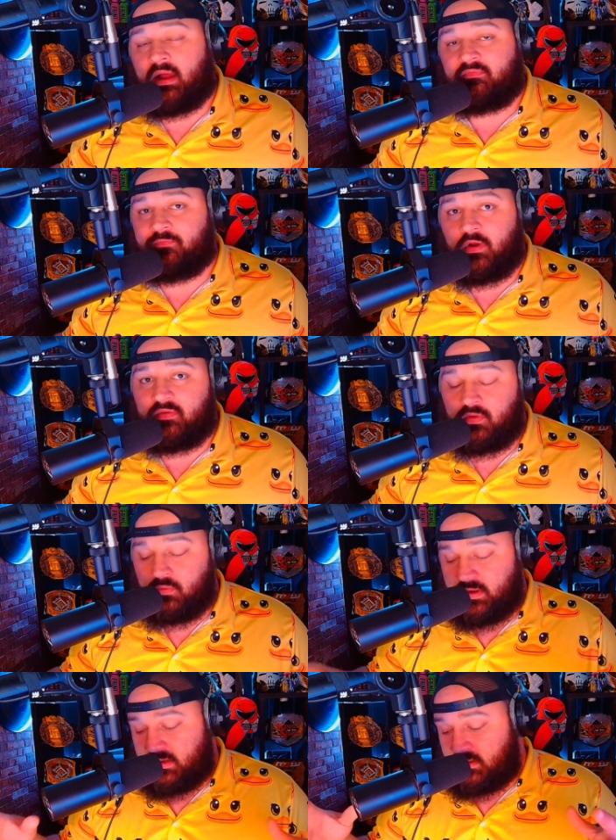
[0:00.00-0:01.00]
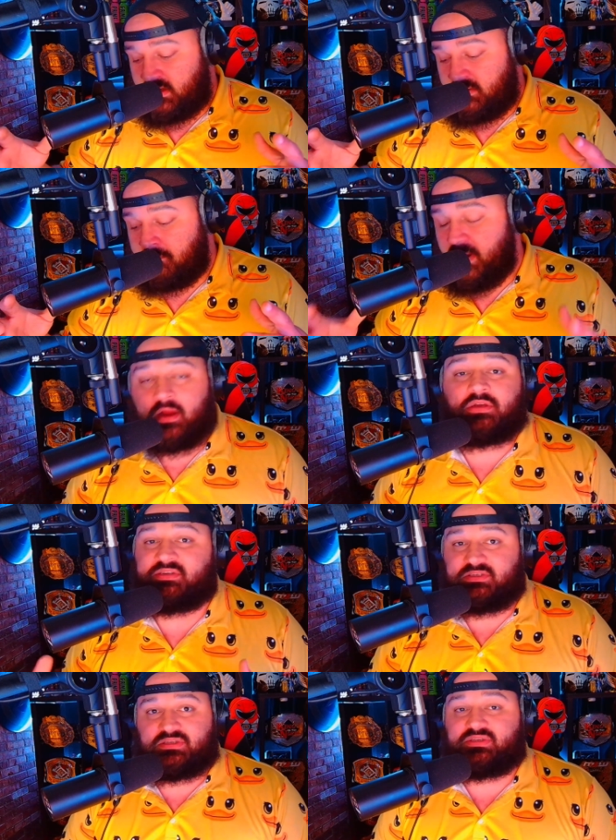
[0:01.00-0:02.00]
in front of you and and bears
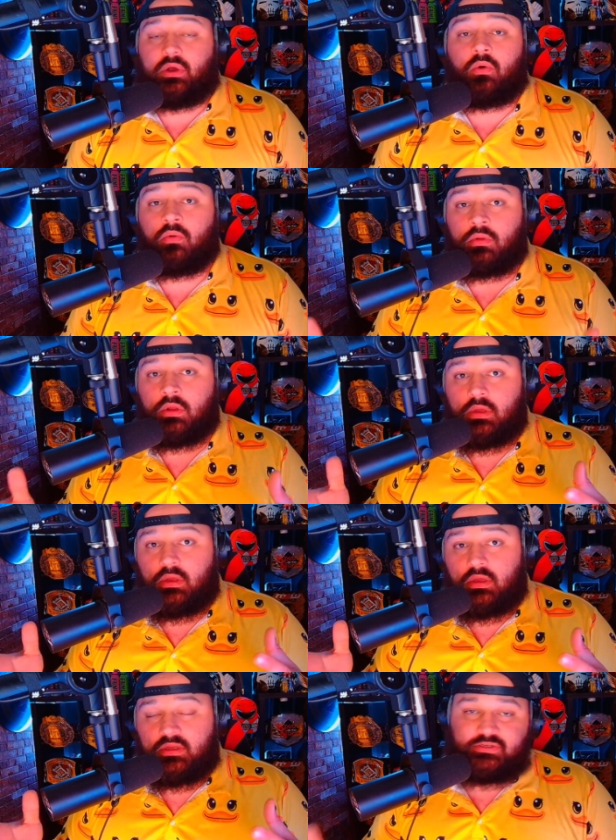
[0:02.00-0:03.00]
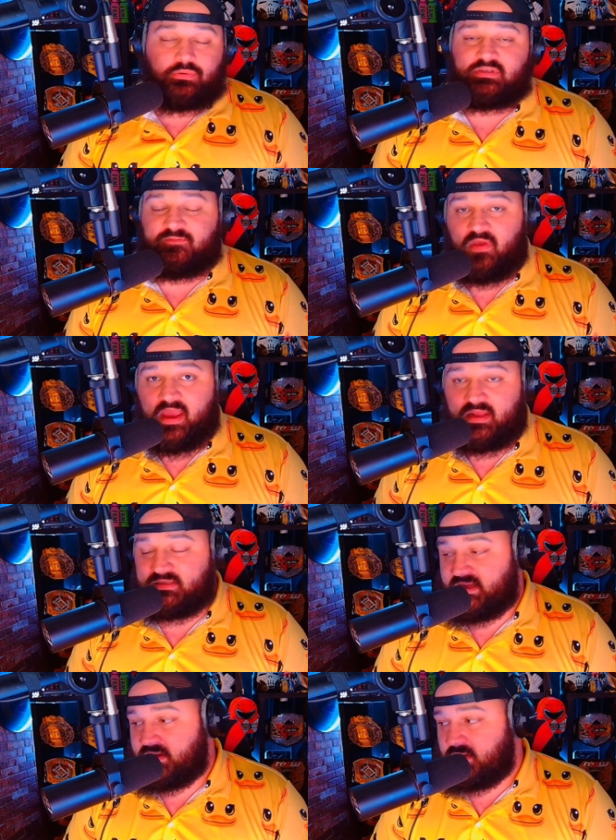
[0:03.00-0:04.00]
his soul to his
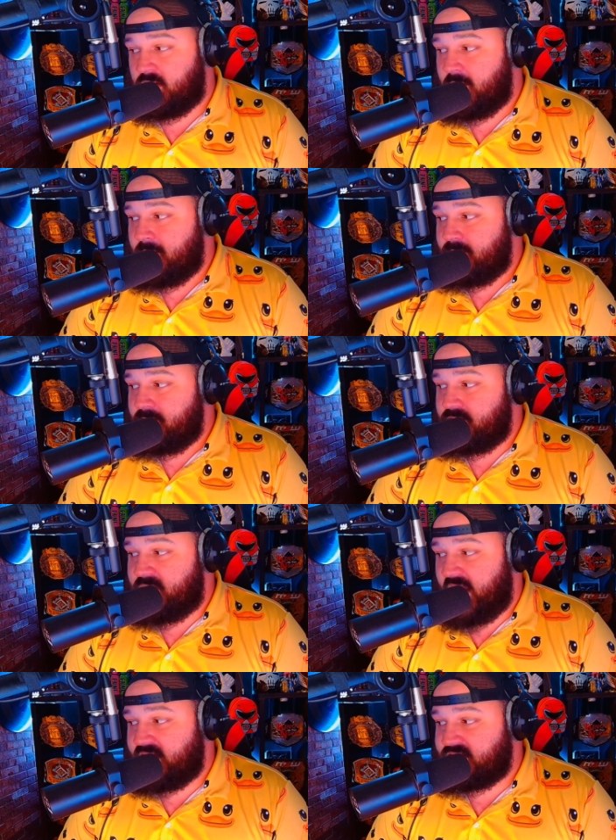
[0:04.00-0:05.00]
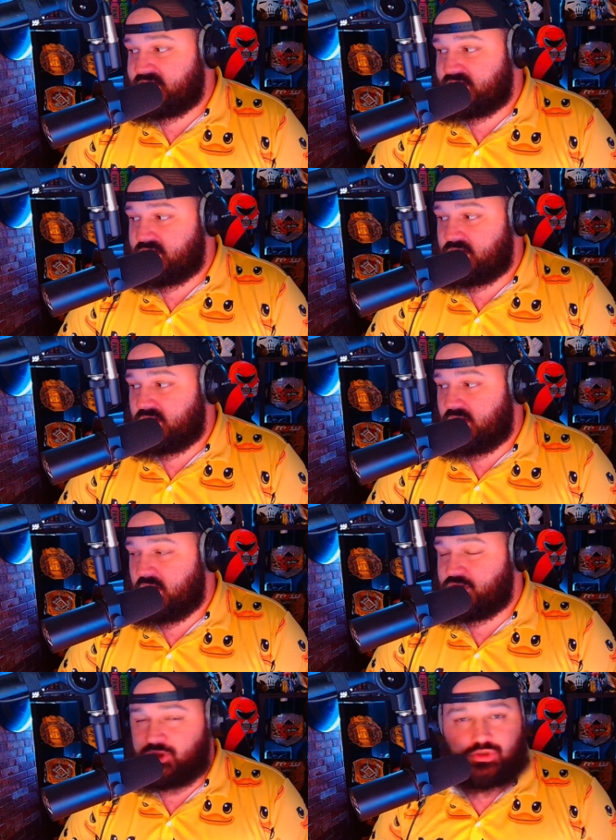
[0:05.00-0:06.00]
fans, and that is
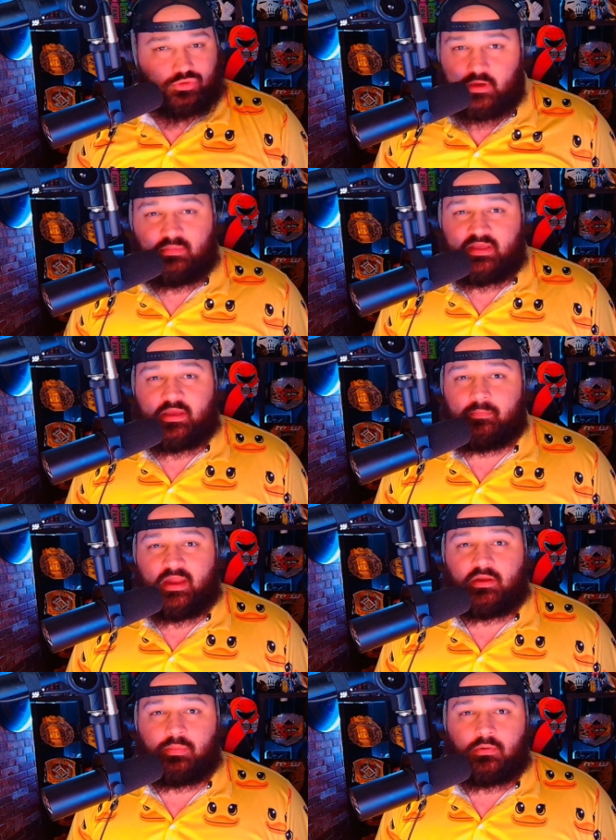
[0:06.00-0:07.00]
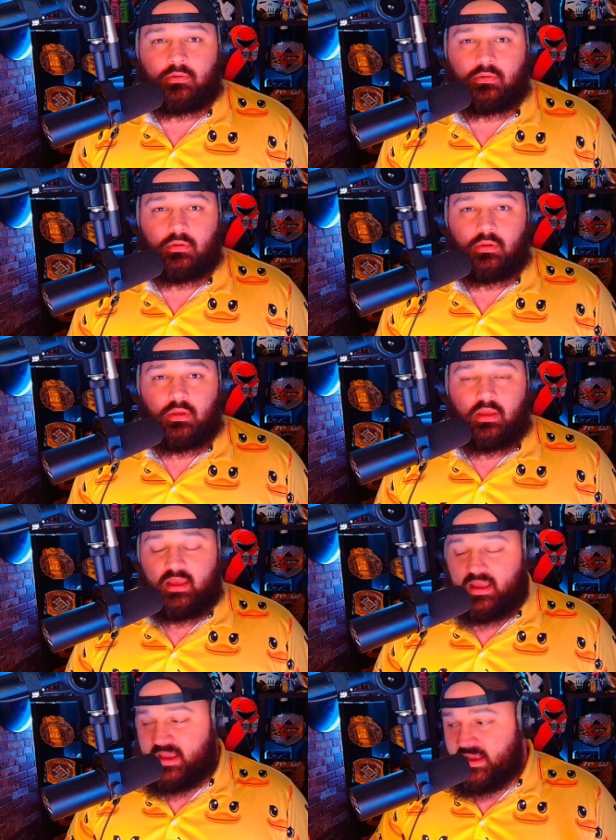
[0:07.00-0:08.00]
extremely commendable.
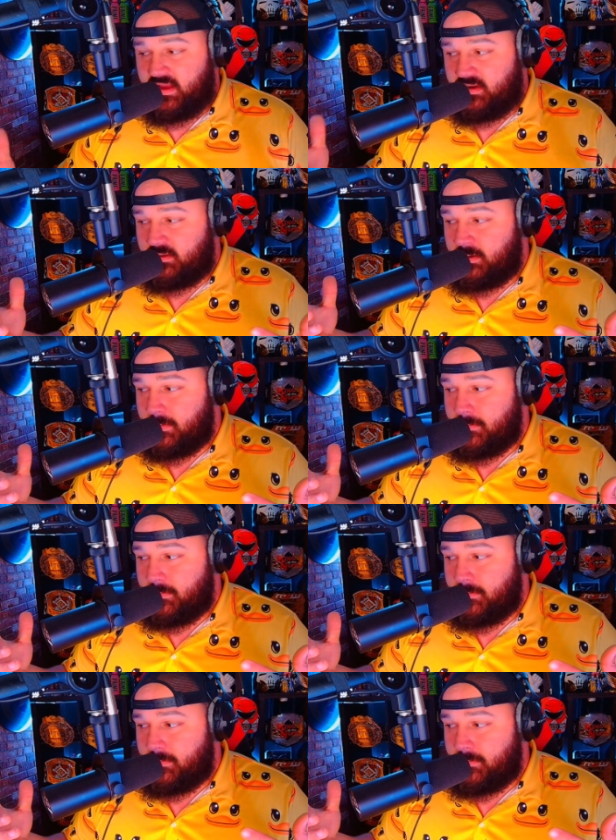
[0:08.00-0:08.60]
And